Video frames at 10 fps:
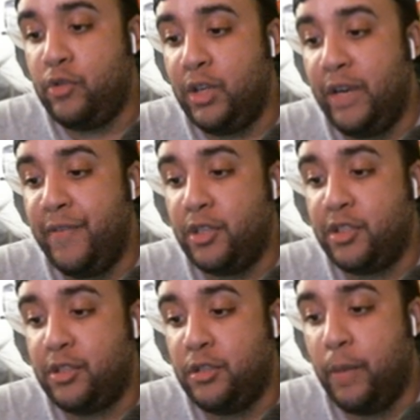delivers a
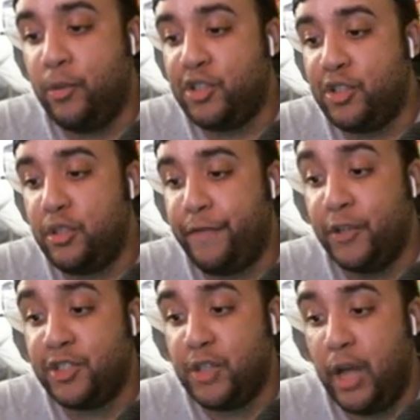double foot
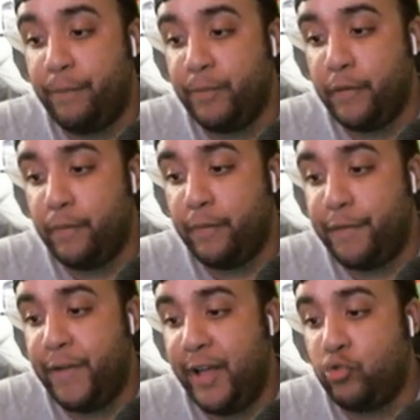stomp.
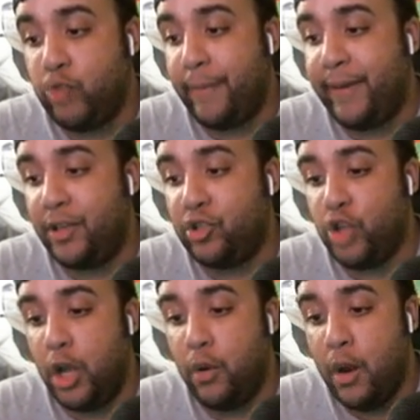Finn dropkicks
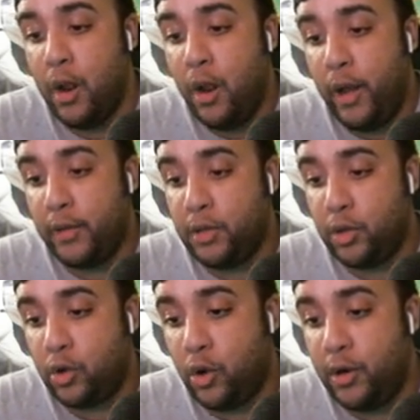Joe onto the
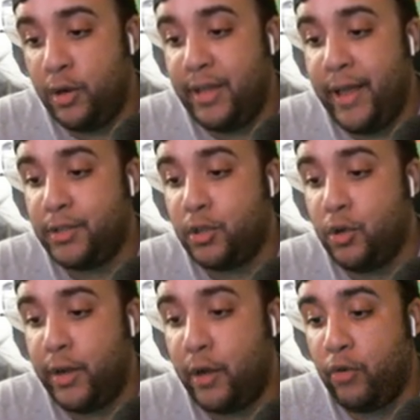corner, then hits the coup
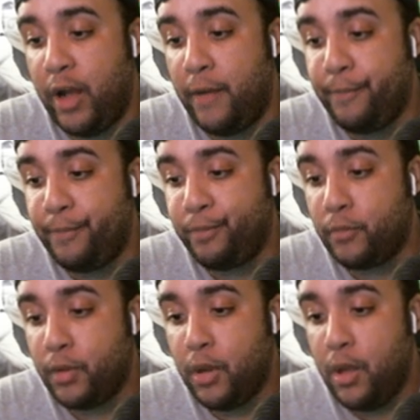de grace.
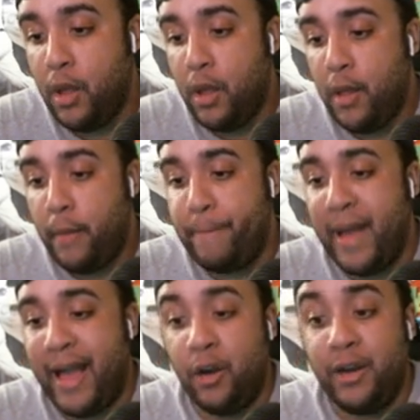
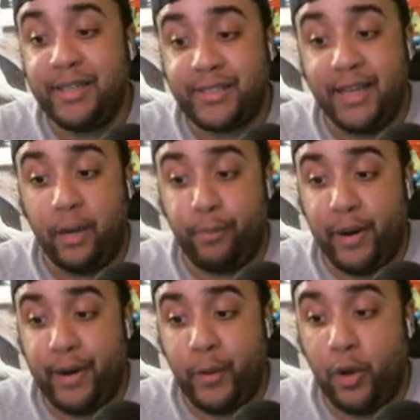Balor is
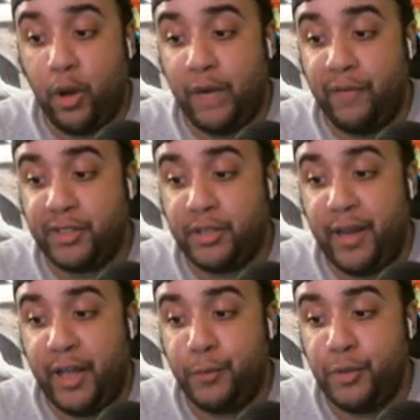celebrating when all of a sudden
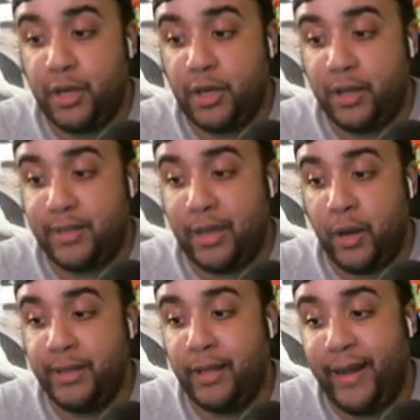his music cuts out
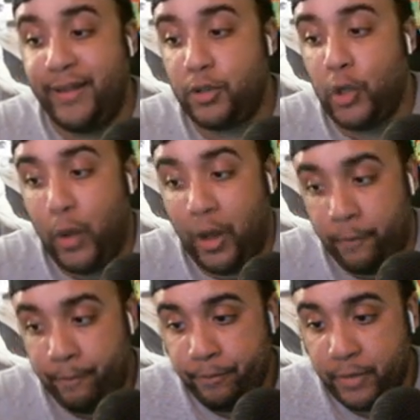and the lights go out.
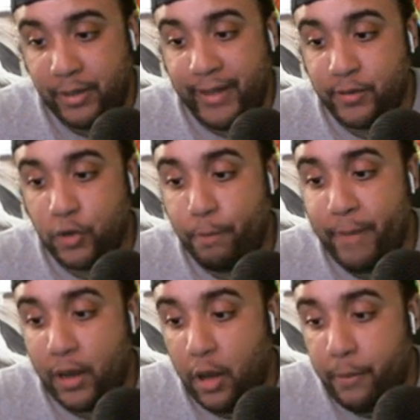The lights go
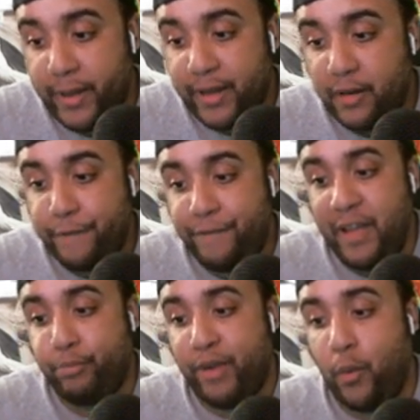back up and the
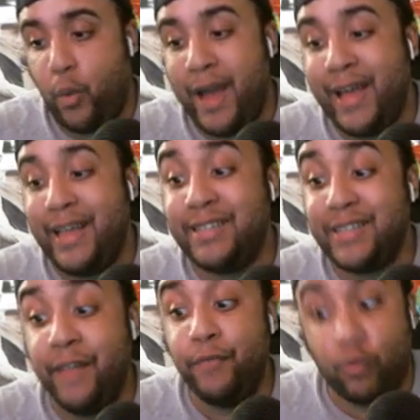Fiend Bray Wyatt is
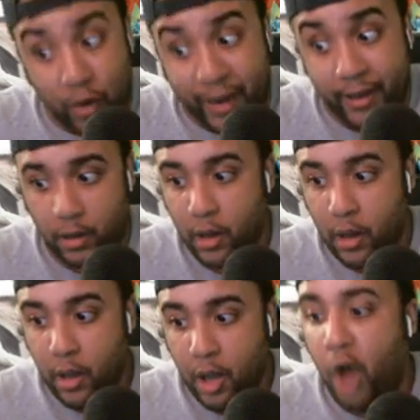in the ring
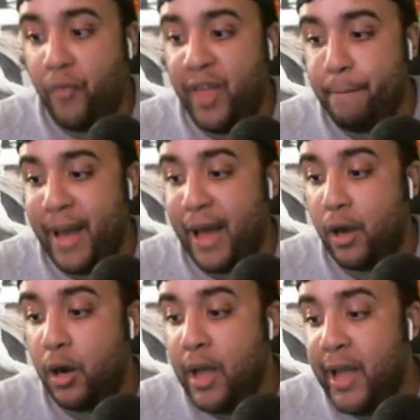holding
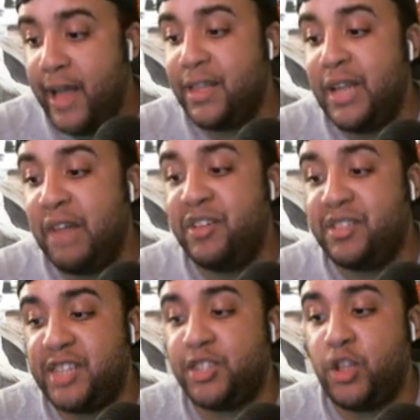Balor. He delivers
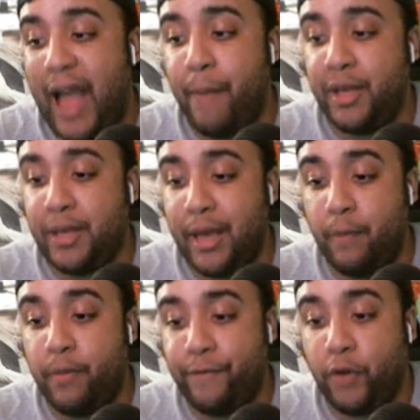Sister Abigail
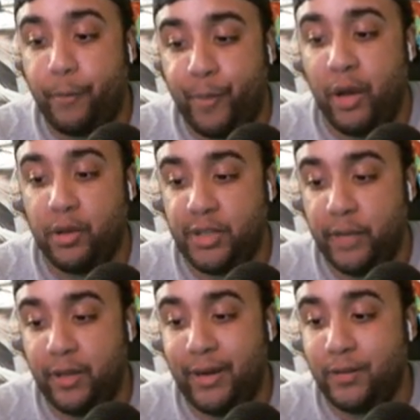before posing.
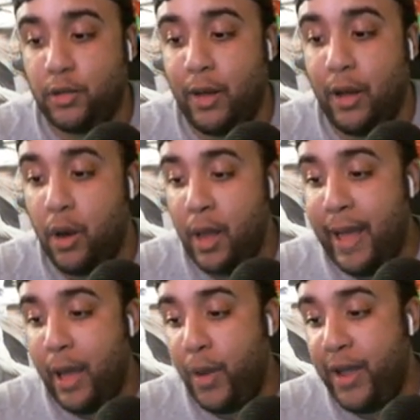The lights go out
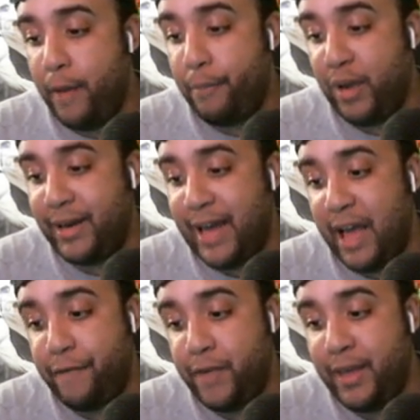and we hear Bray
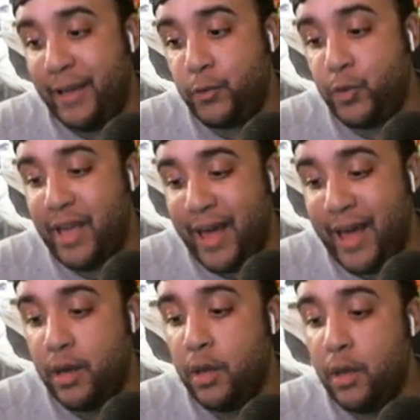laughing as we
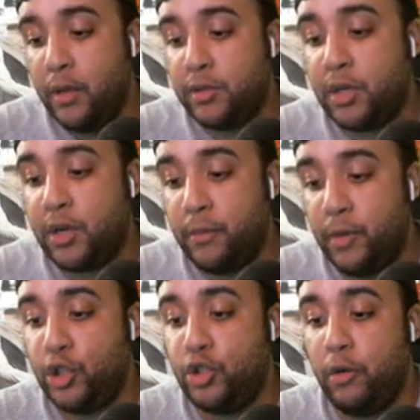head to
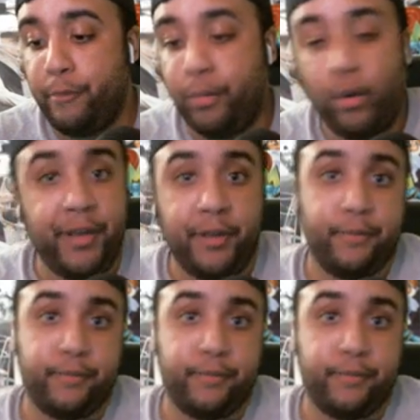commercial break.